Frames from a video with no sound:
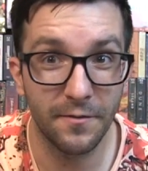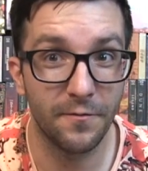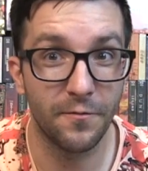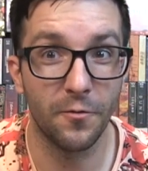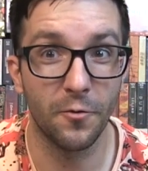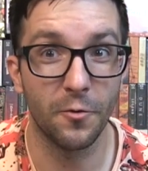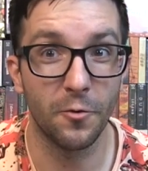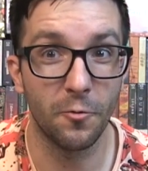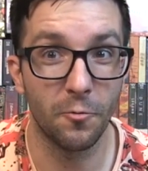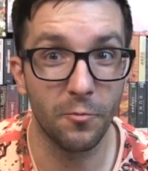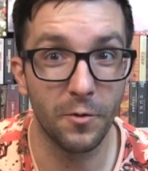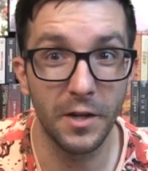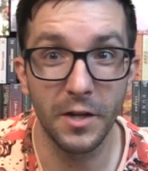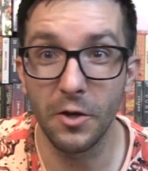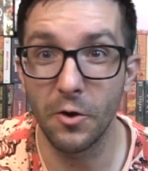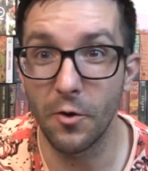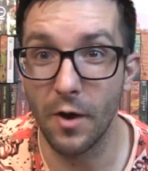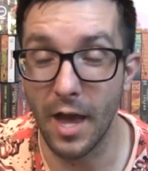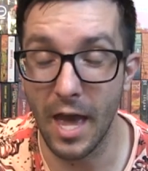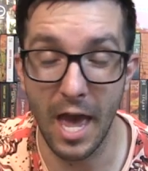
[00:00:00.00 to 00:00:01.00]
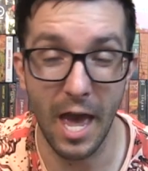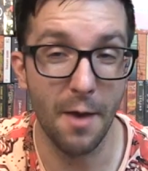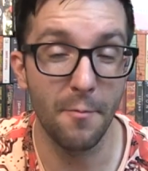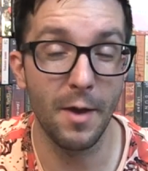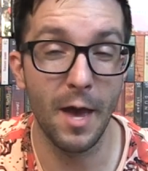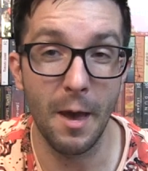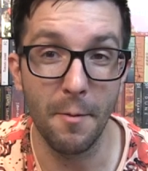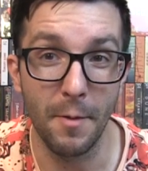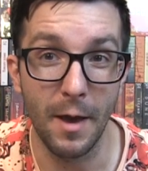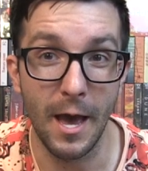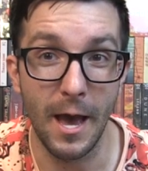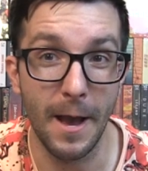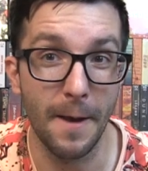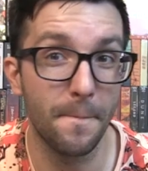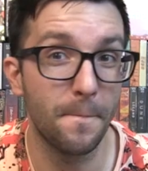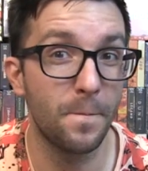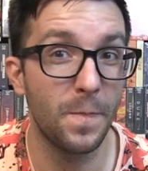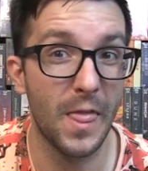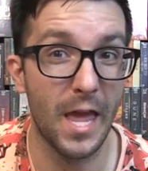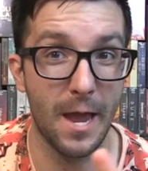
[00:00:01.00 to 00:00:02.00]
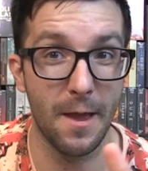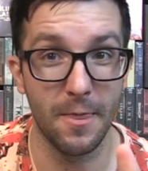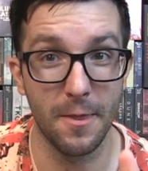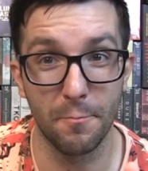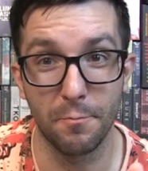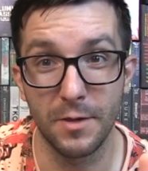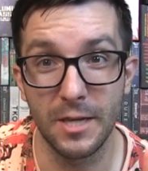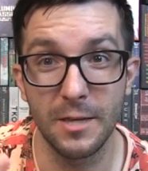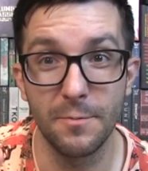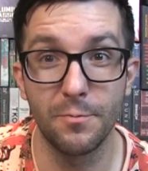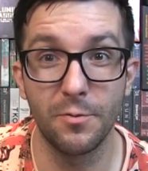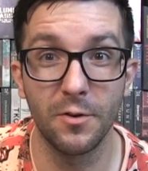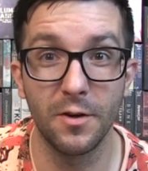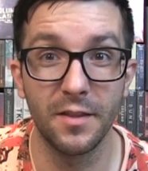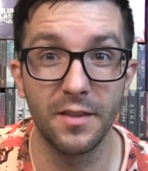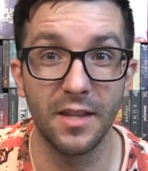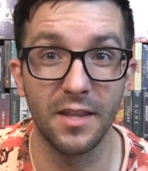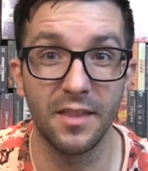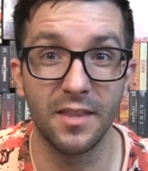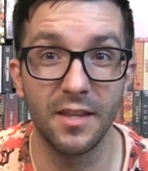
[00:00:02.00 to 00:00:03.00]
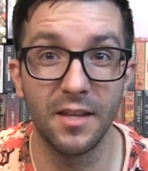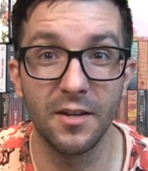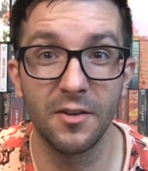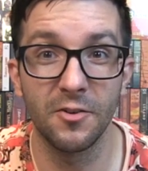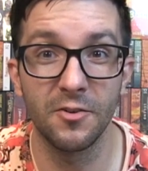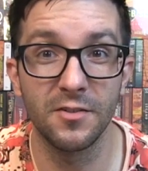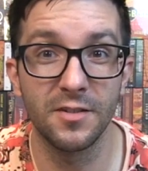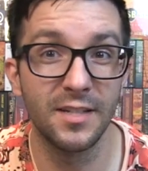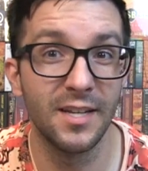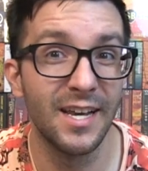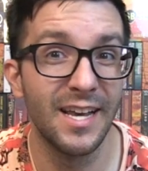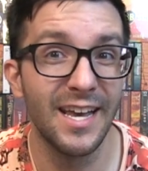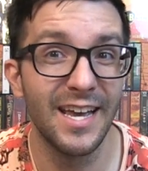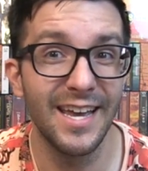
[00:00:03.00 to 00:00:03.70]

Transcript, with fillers: for the Regal MMM and the people in the theaters,